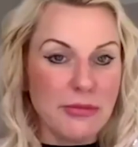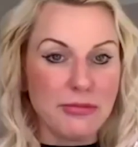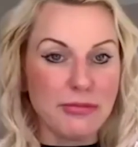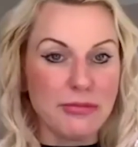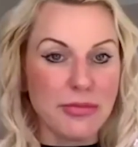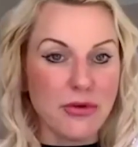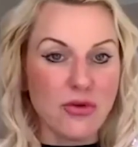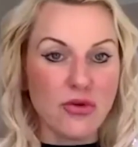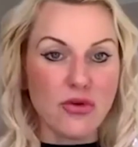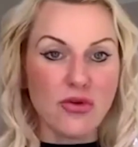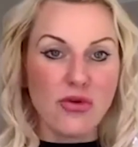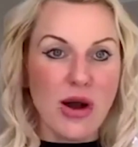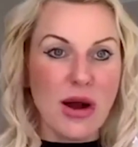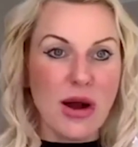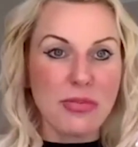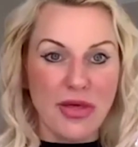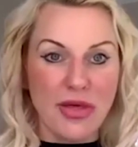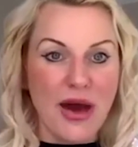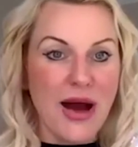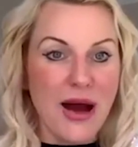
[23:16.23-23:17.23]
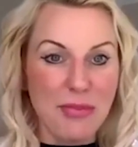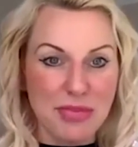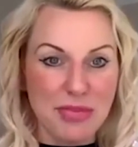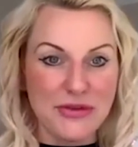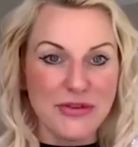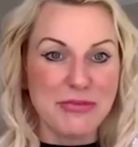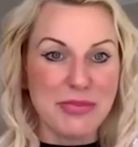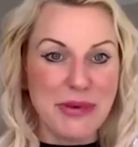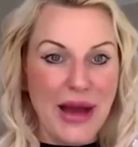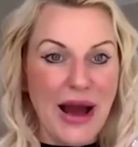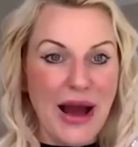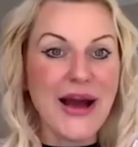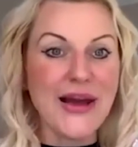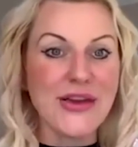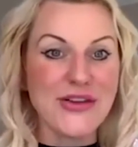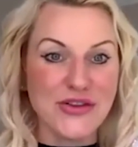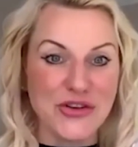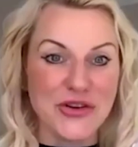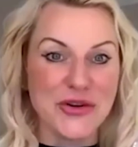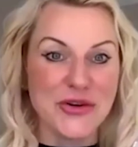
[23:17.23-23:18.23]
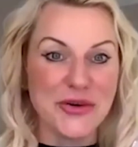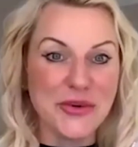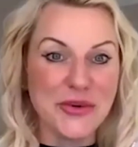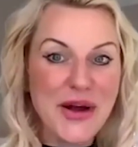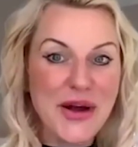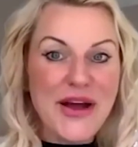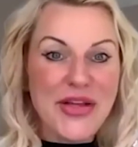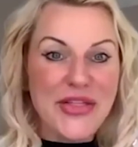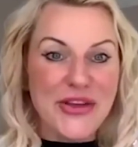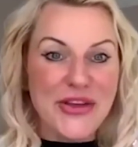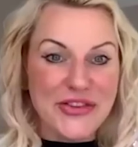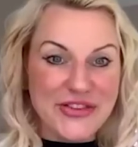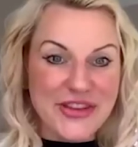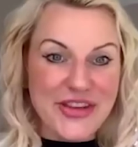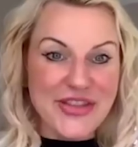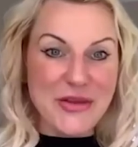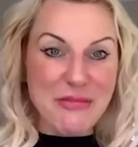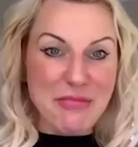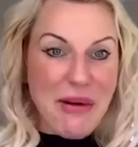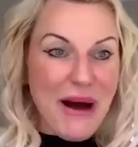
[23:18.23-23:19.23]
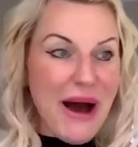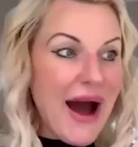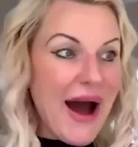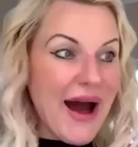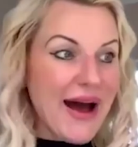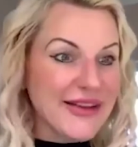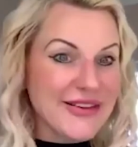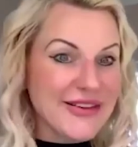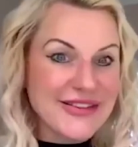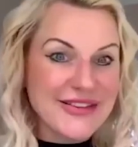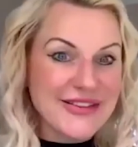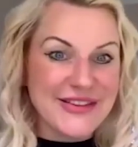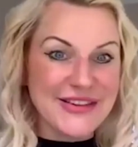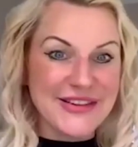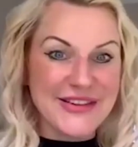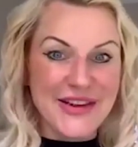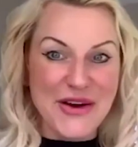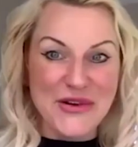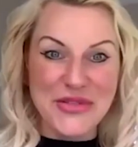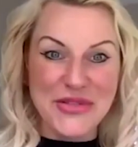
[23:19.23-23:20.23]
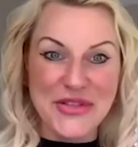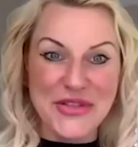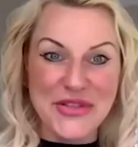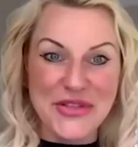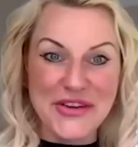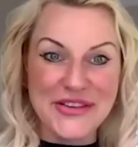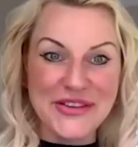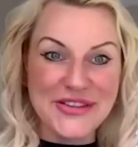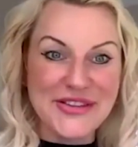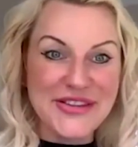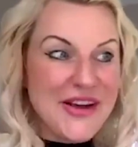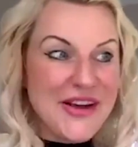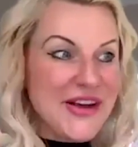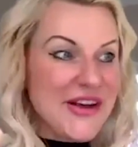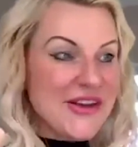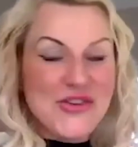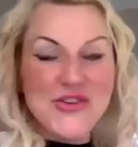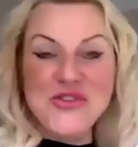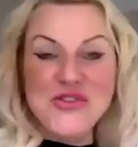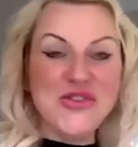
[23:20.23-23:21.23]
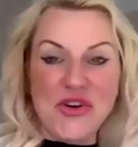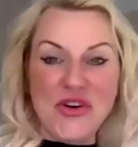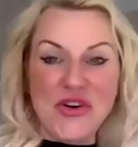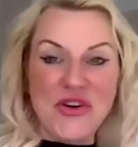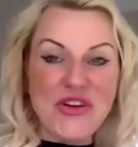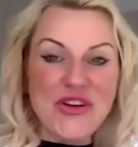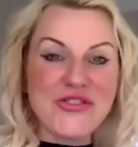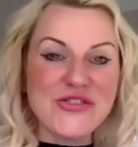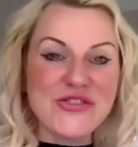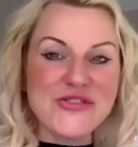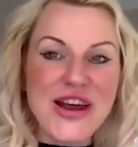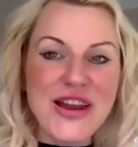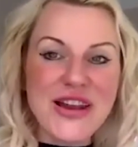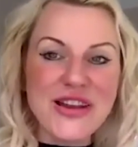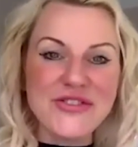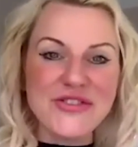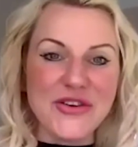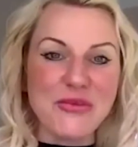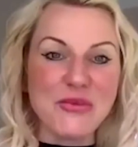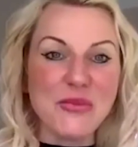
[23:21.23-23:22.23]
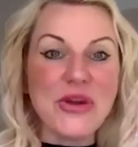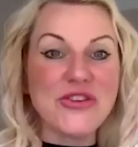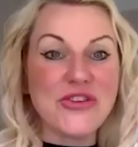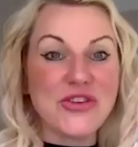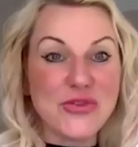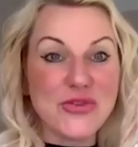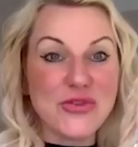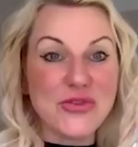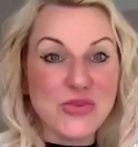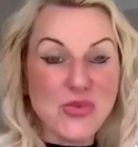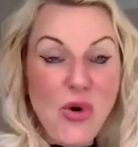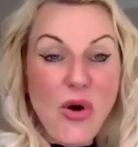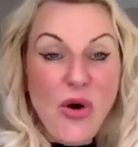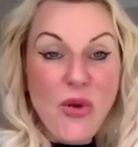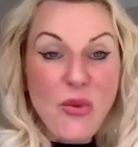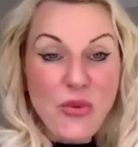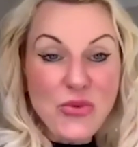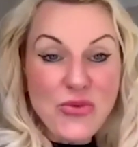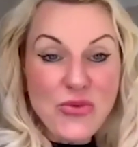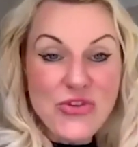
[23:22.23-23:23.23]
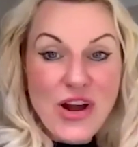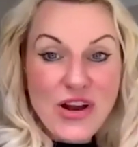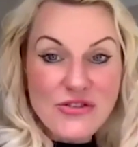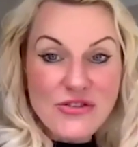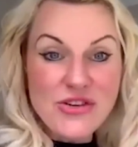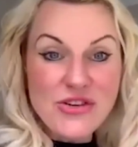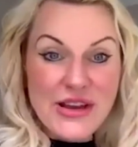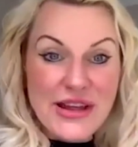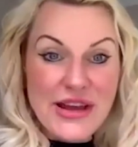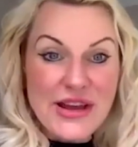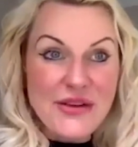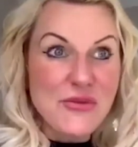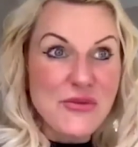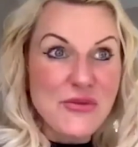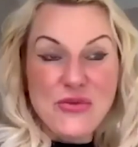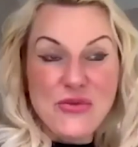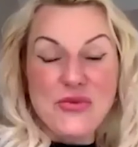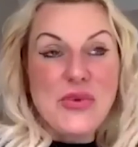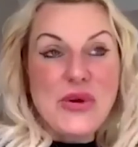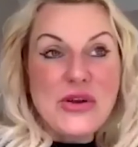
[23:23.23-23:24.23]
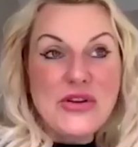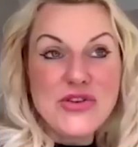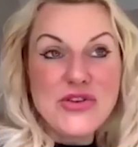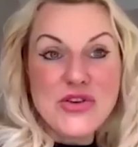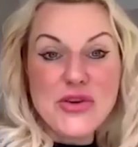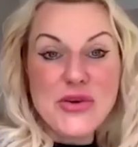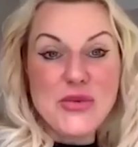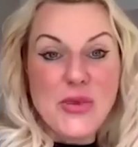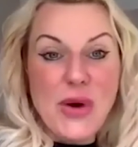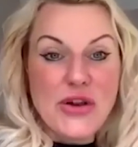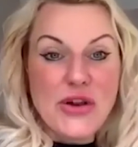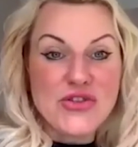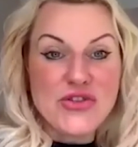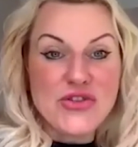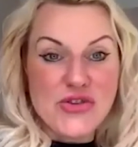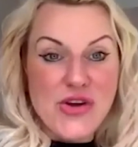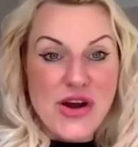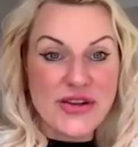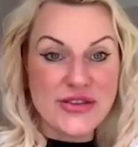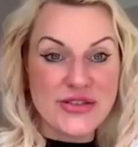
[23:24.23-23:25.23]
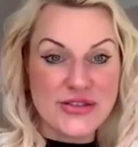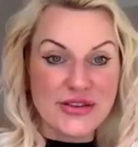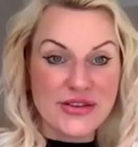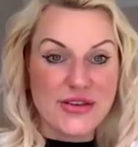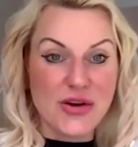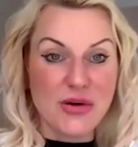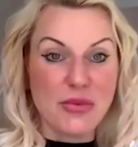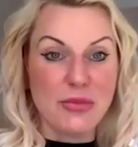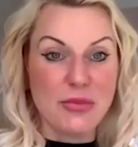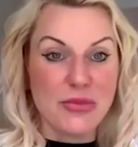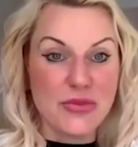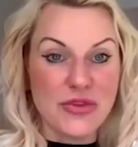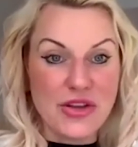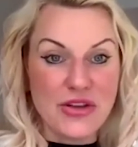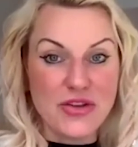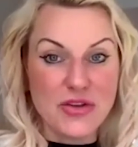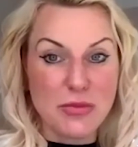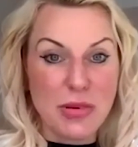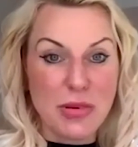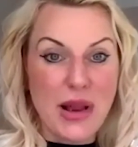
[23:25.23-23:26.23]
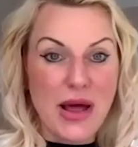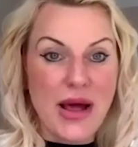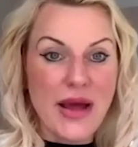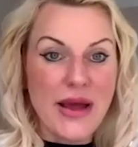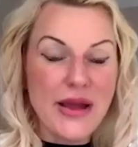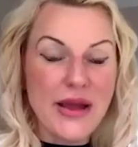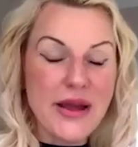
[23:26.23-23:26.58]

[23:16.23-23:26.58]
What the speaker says: bull crap that happened behind you that's in the past, that's not even relevant, which is what generally we do when stress comes into play.